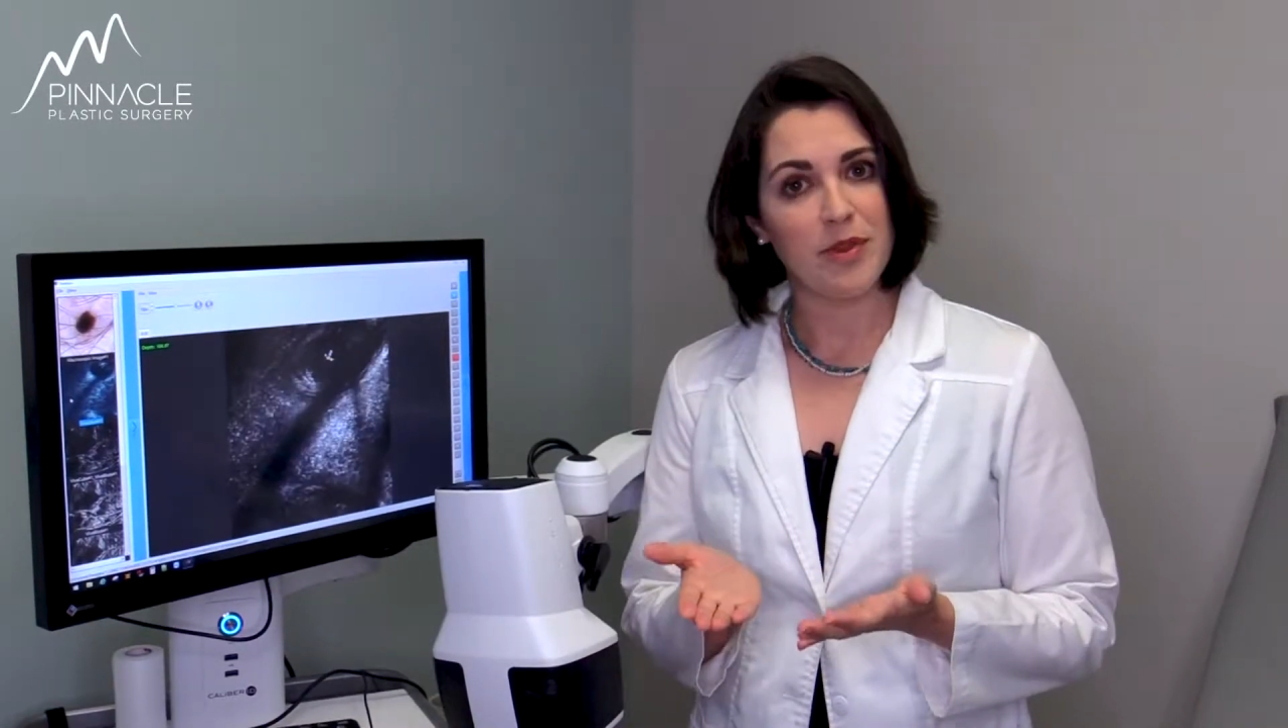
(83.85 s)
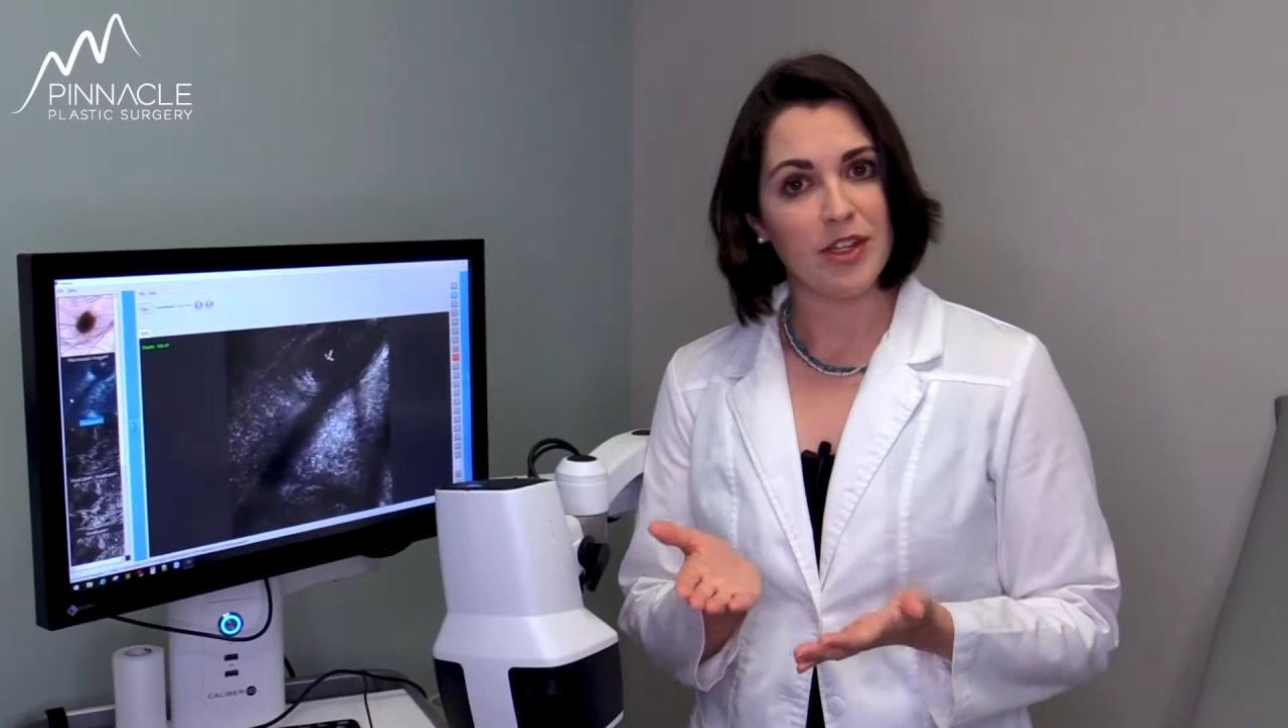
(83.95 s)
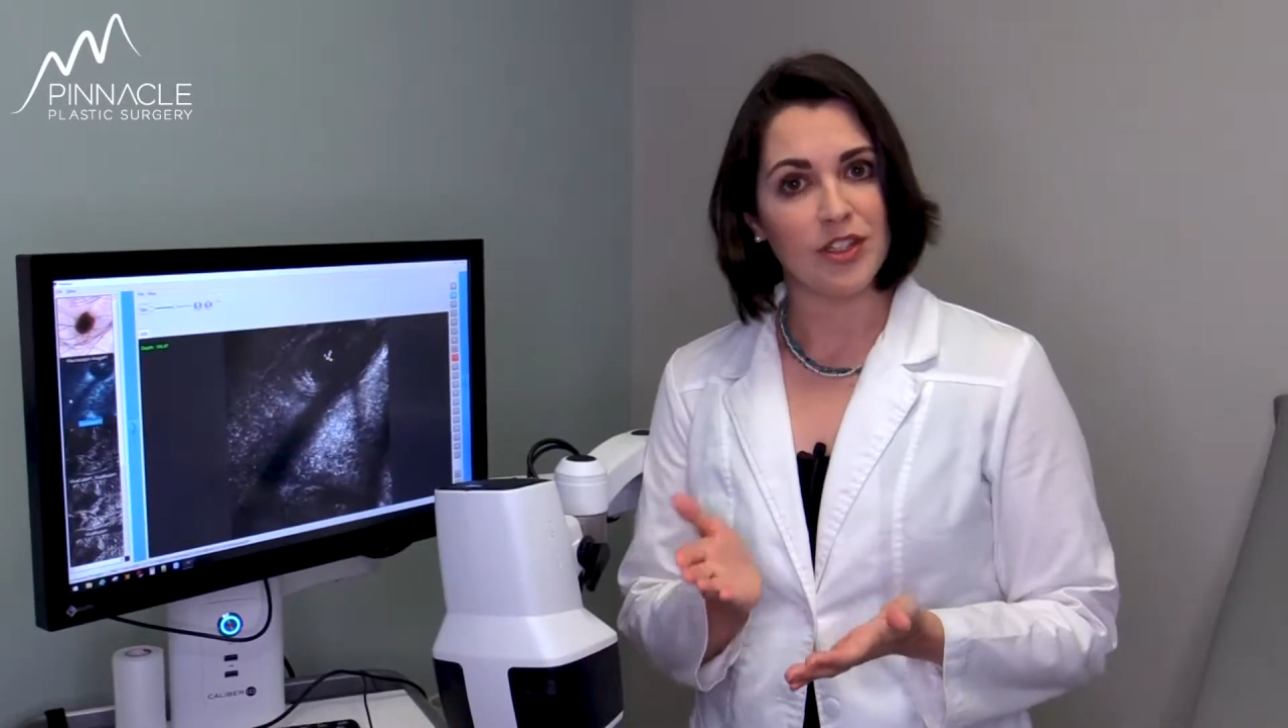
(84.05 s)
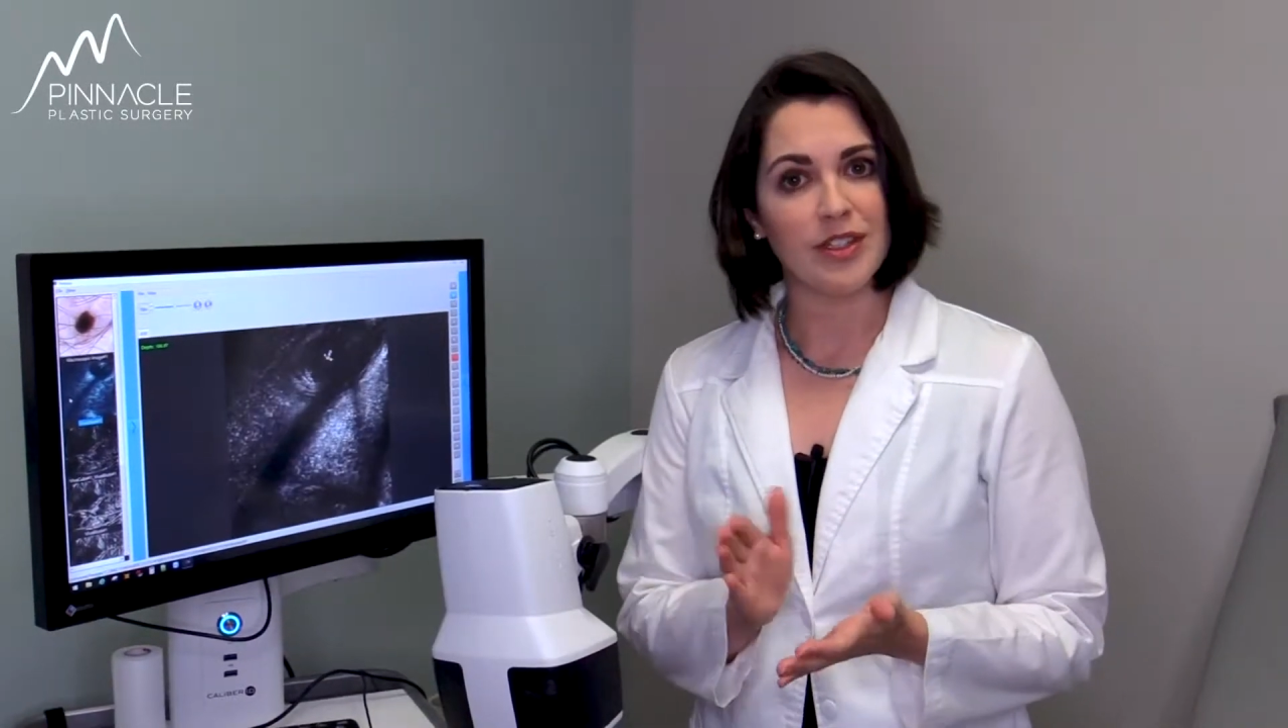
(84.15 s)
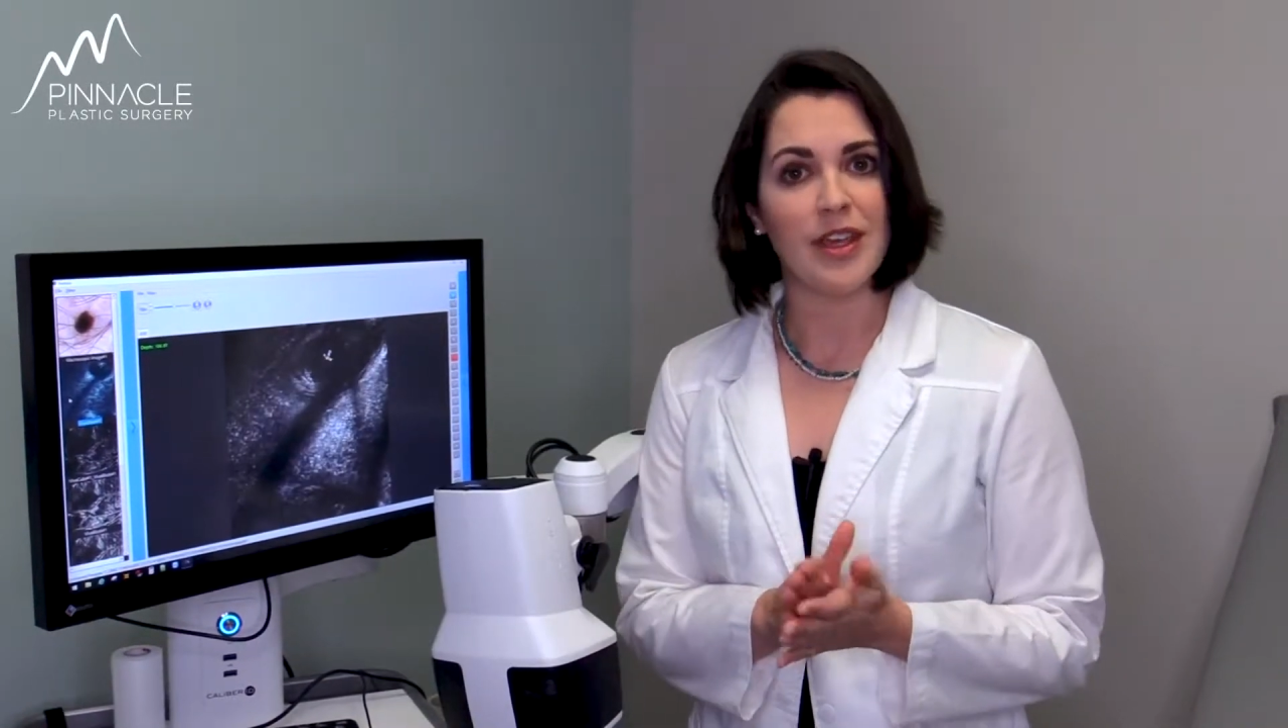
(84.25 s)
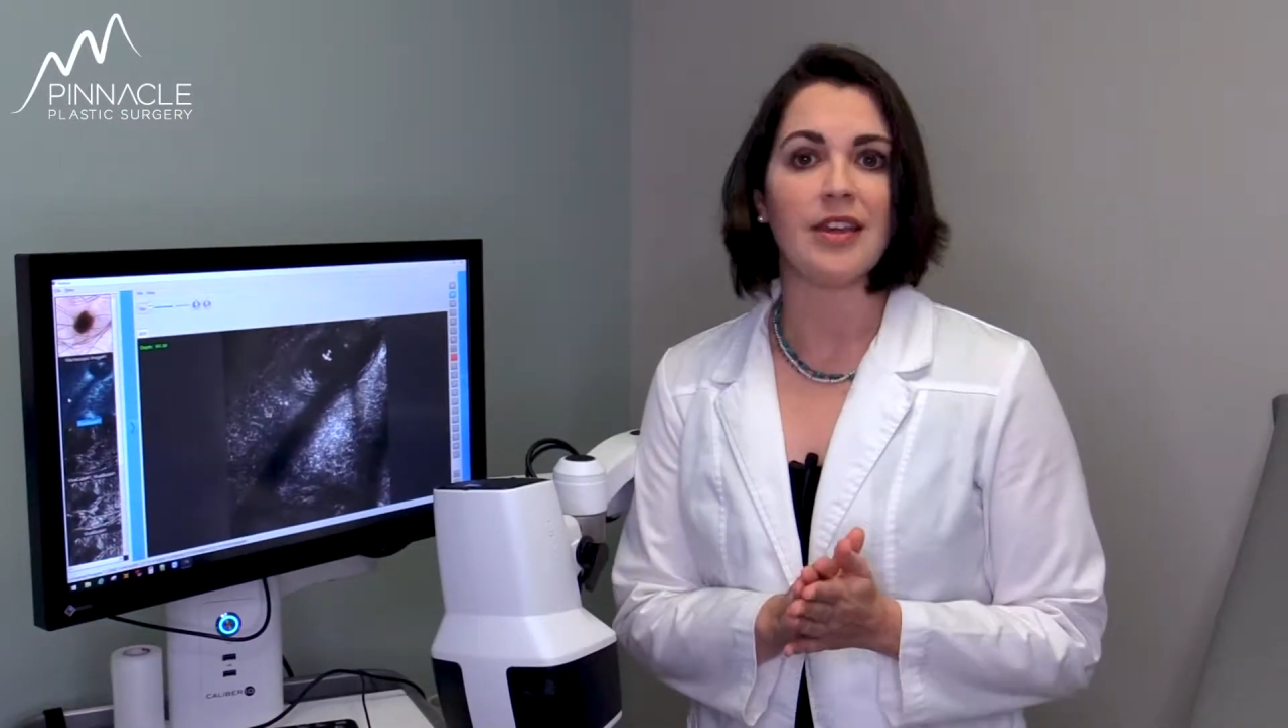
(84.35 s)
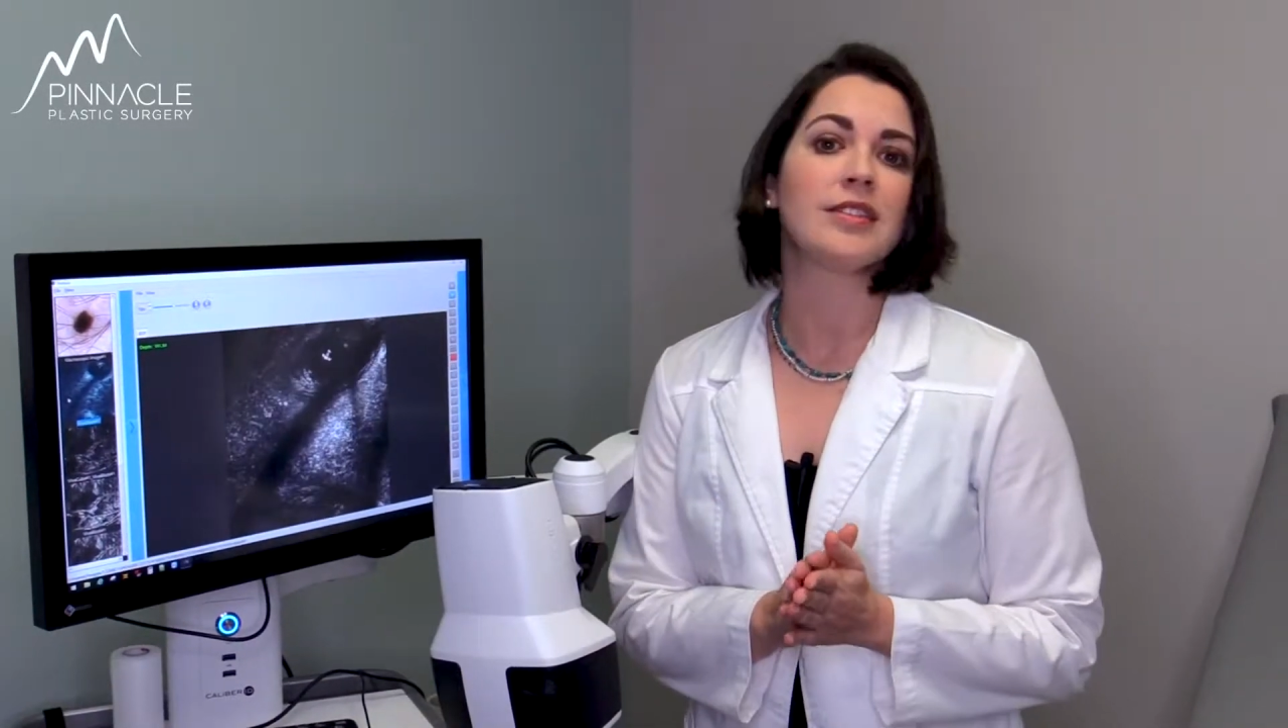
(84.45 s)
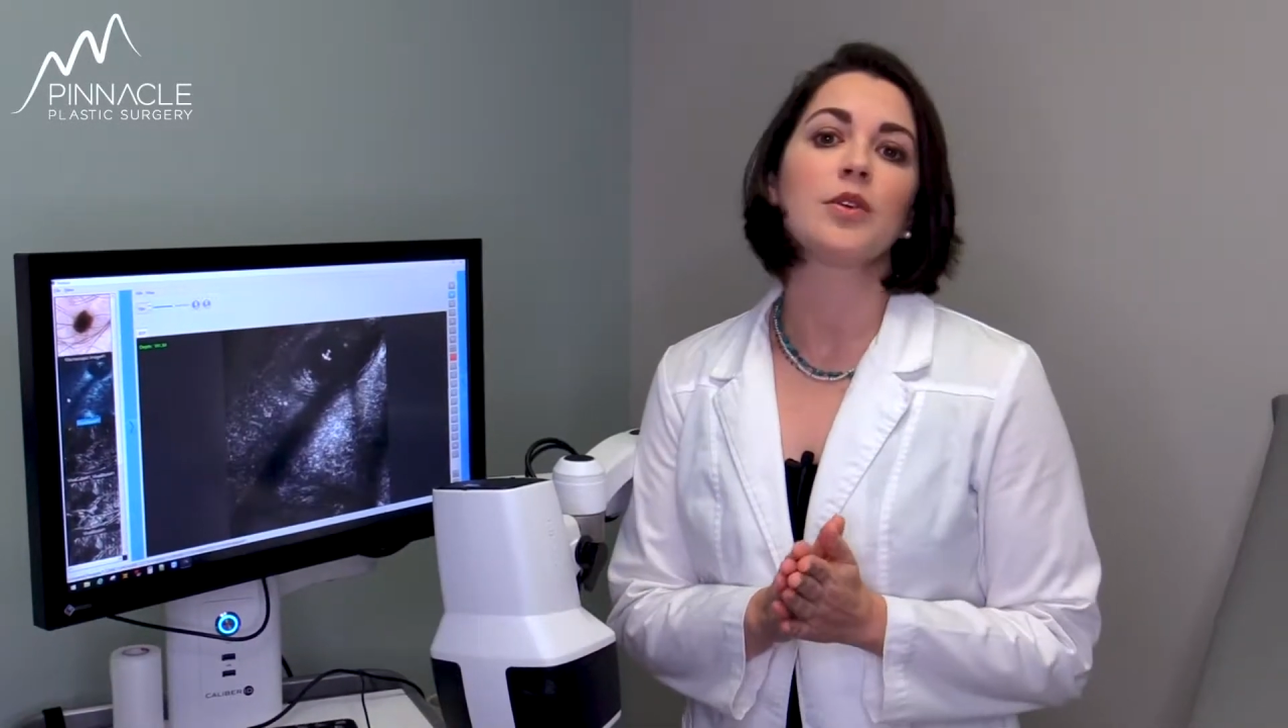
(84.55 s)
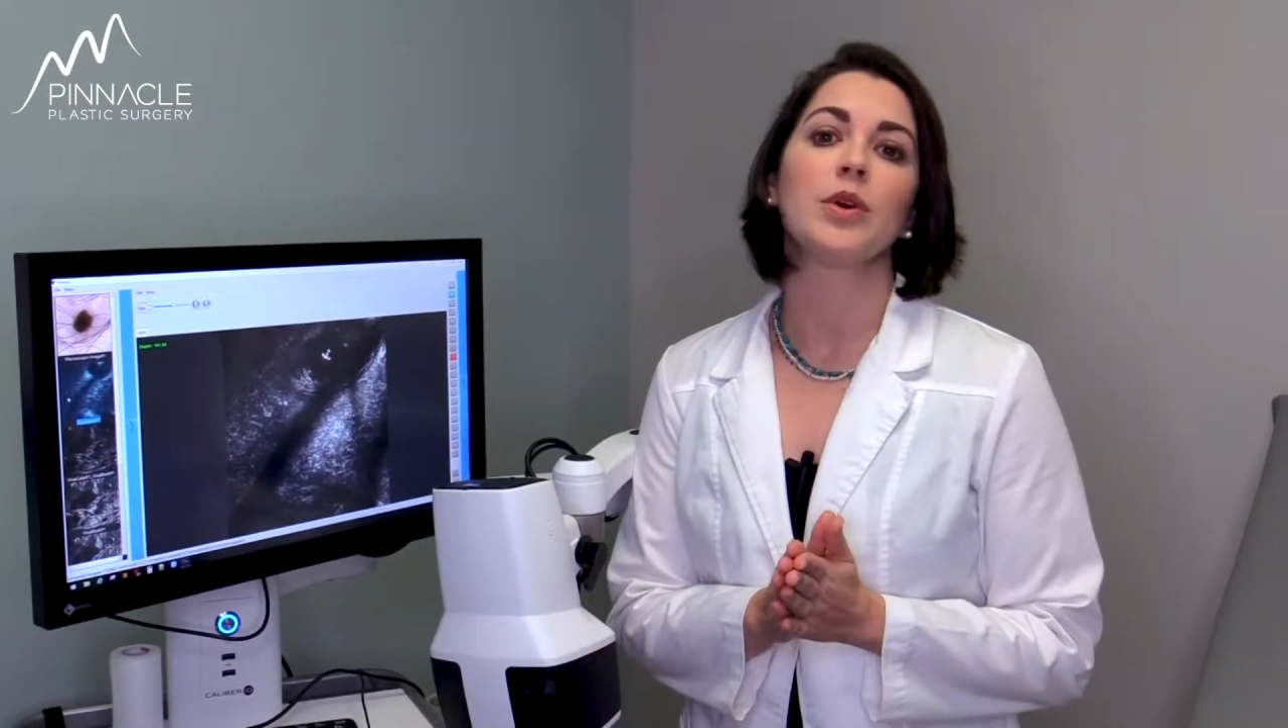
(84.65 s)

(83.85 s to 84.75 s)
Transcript: patients ask,